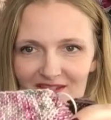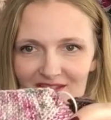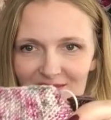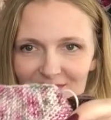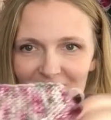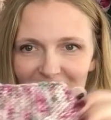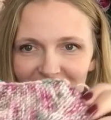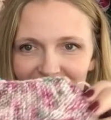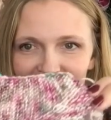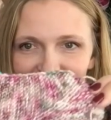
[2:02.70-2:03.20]
this
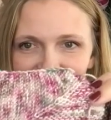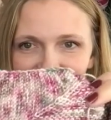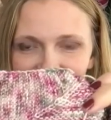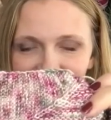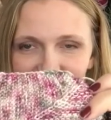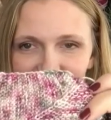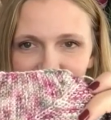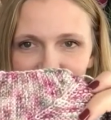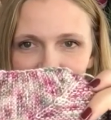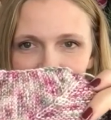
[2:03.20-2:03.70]
one on
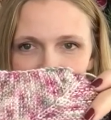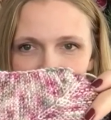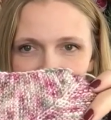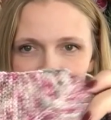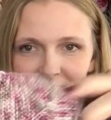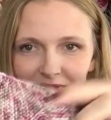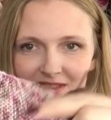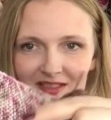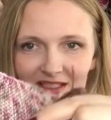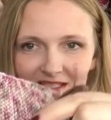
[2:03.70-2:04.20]
Instagram a
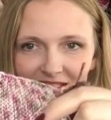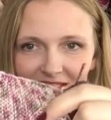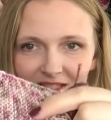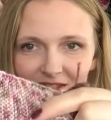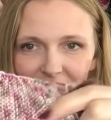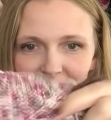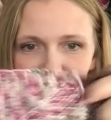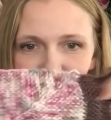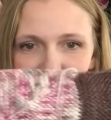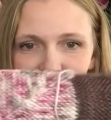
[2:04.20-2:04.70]
couple of days
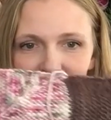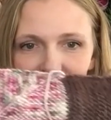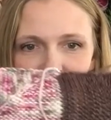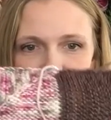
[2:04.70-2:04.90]
ago.